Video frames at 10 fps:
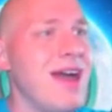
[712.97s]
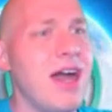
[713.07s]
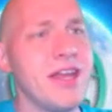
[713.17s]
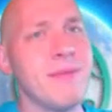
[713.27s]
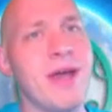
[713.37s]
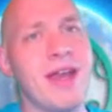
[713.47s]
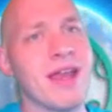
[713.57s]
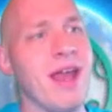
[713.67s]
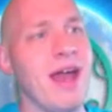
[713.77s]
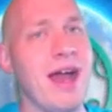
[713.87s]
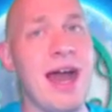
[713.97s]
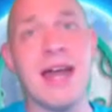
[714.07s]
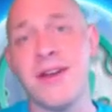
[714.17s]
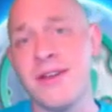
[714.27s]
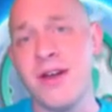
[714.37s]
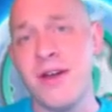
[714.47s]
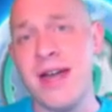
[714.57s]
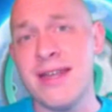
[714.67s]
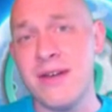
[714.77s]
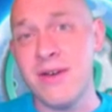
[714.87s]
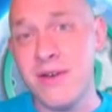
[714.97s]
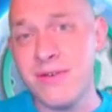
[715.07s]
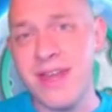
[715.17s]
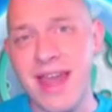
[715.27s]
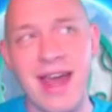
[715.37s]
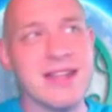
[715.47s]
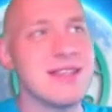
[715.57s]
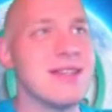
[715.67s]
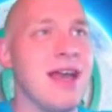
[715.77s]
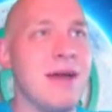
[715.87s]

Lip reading: How do you pet a cat? I don't know. I don't own cats.